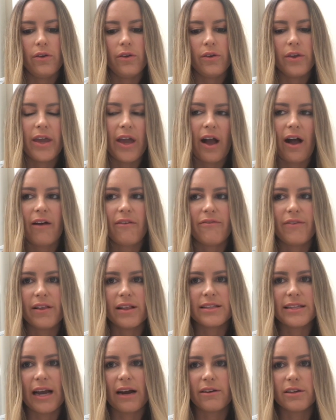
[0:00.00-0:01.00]
yeah, I feel
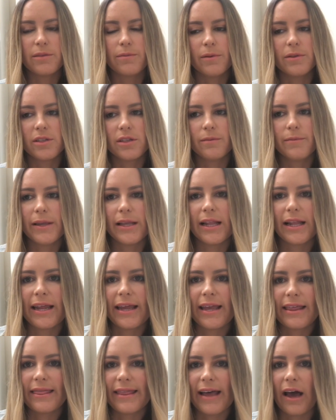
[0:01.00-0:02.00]
it's our
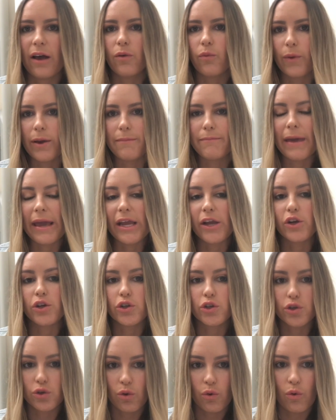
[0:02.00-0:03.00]
responsibility that we make
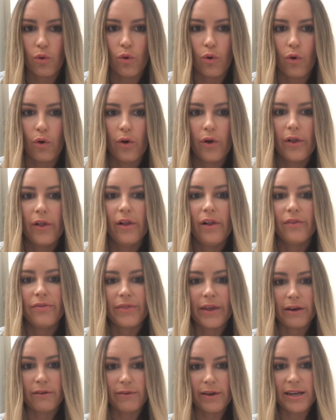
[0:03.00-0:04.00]
sure
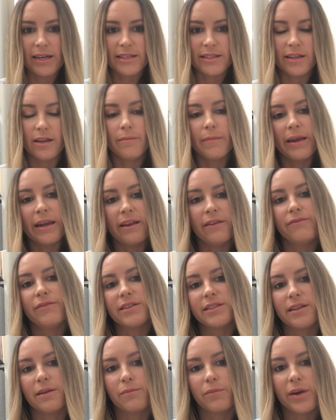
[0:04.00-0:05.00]
they reach them. And if for
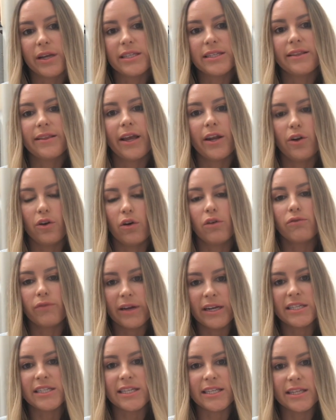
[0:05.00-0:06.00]
some reason they're not
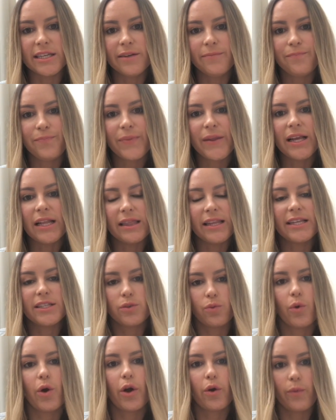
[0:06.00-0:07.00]
reaching them,
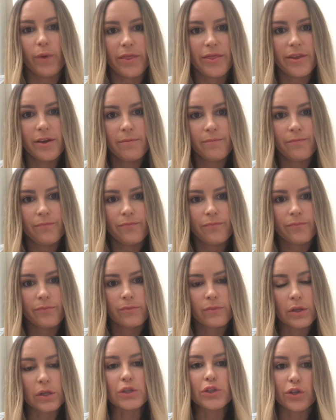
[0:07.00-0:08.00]
let's work with them
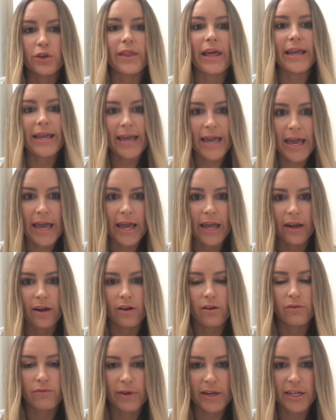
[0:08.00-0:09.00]
so they
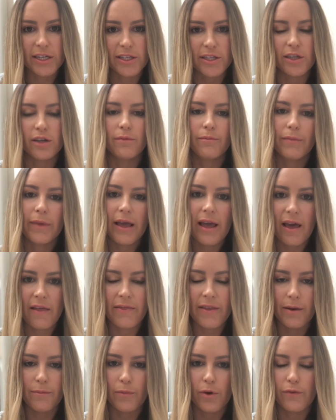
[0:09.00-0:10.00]
can reach them
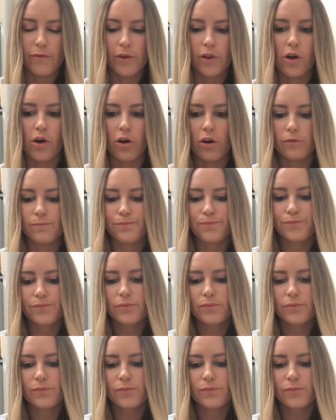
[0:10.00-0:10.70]
and then move along